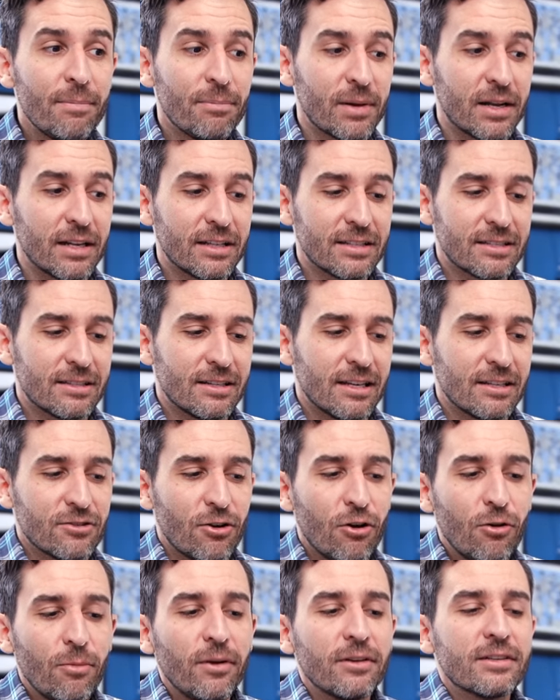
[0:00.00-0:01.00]
but it's it's
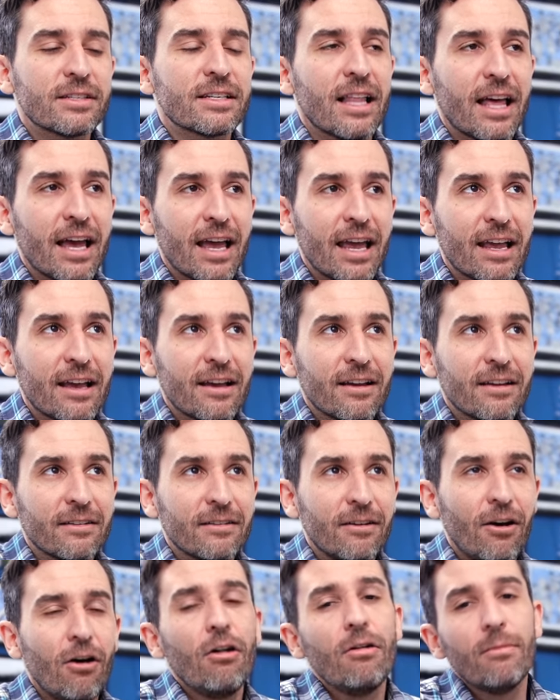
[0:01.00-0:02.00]
almost like
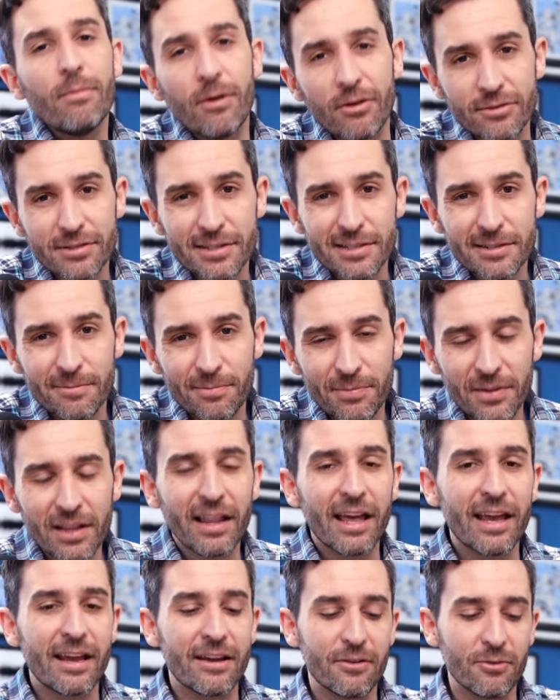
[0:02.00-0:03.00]
almost
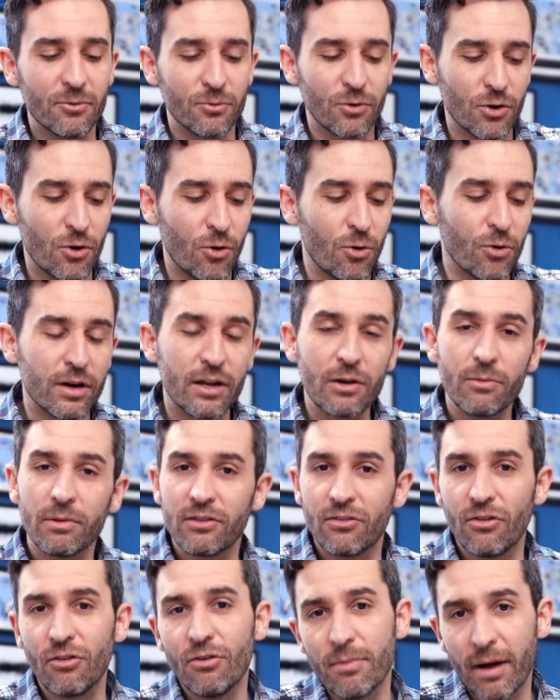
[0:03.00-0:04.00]
like recording with
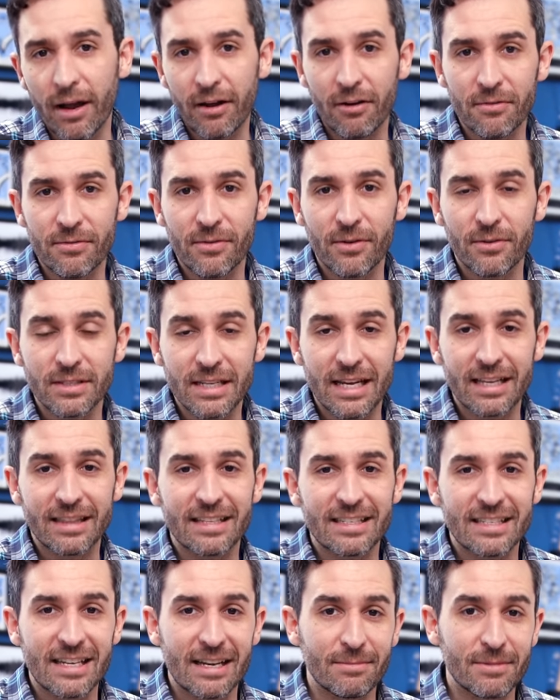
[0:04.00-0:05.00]
two microphones at
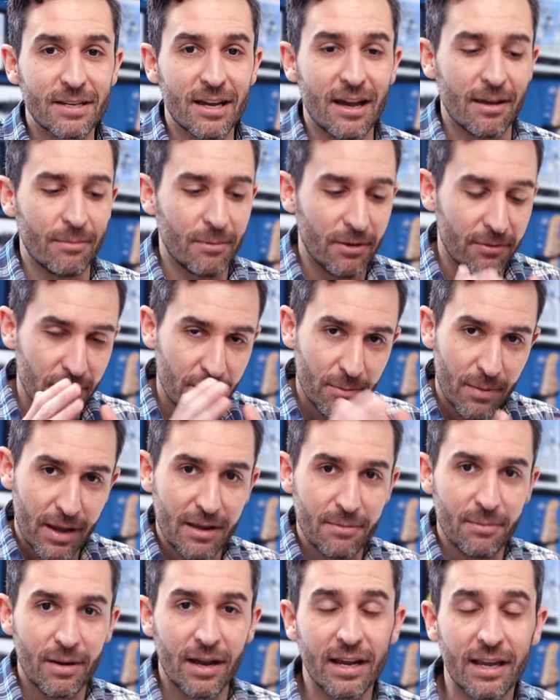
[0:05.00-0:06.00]
the same time. You have your
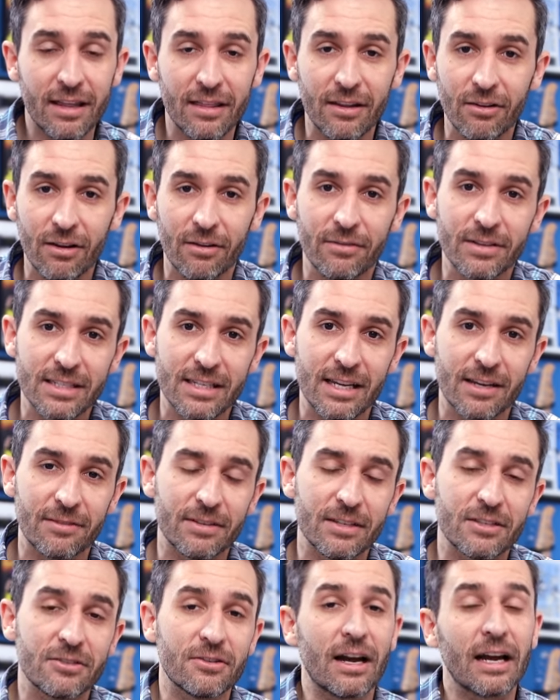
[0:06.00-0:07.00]
main mic and then you have a
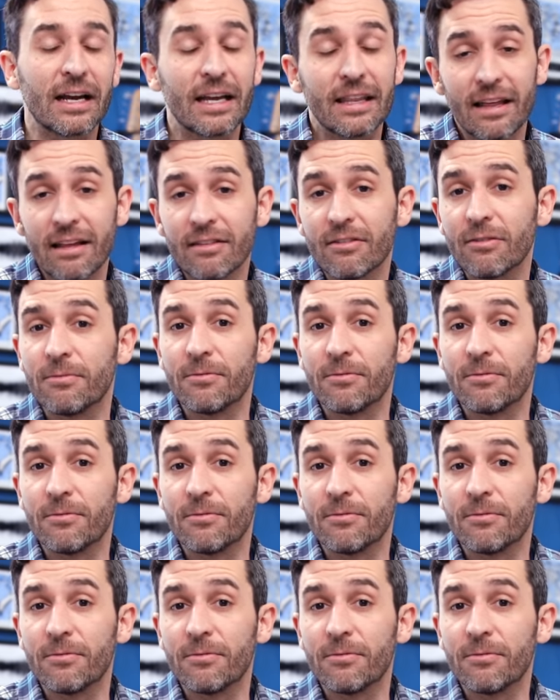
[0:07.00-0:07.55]
safety track. And that's a